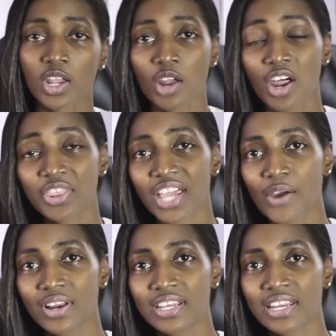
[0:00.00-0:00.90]
Now another thing
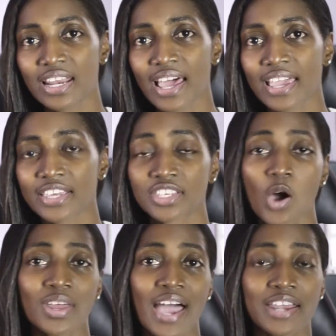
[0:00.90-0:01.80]
I really didn't like is
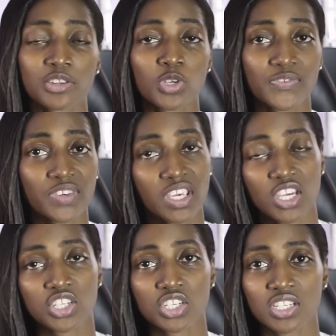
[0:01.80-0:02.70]
how they handle
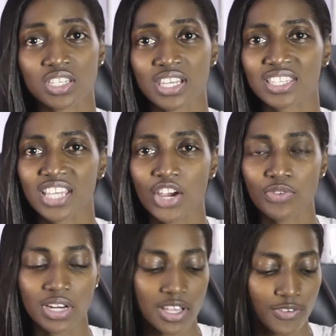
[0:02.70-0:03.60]
notifications. It's not
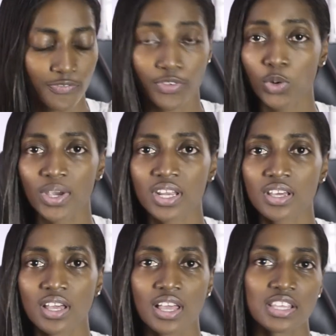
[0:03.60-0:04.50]
really
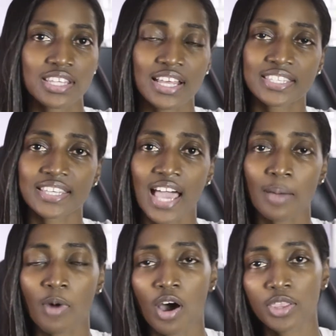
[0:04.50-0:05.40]
fluid. So let's say
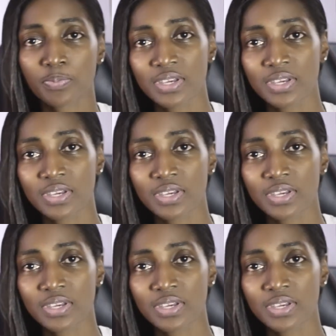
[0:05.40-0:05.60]
I'm on the